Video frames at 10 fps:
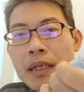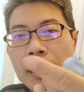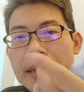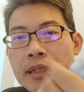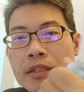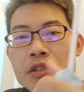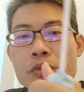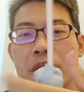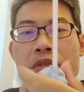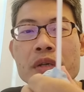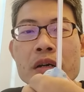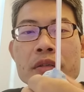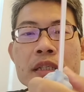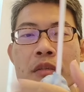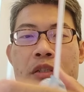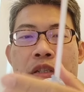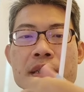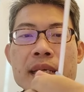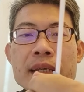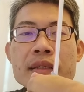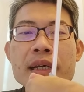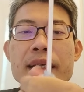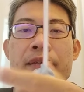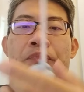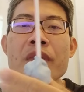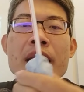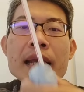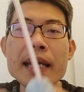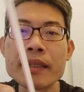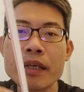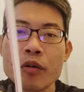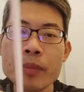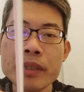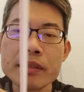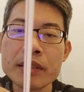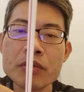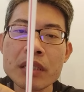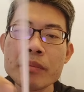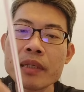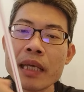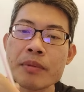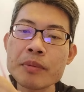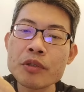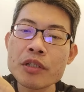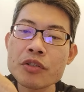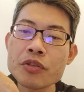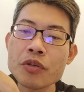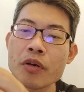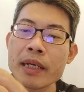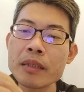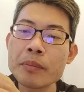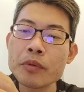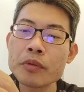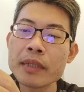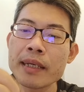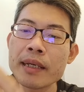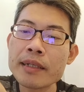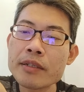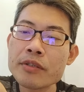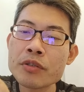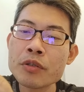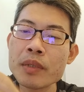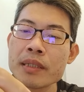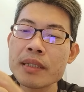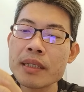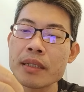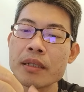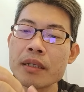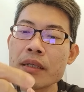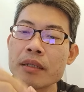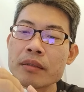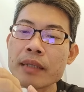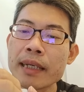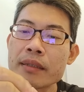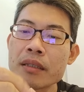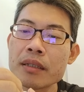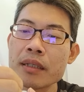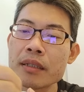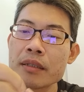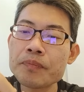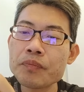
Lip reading: I just squeeze around it to make sure it's airtight. And there will be still some gaps between the straw and the blue tack. I just squeeze it, tighten it.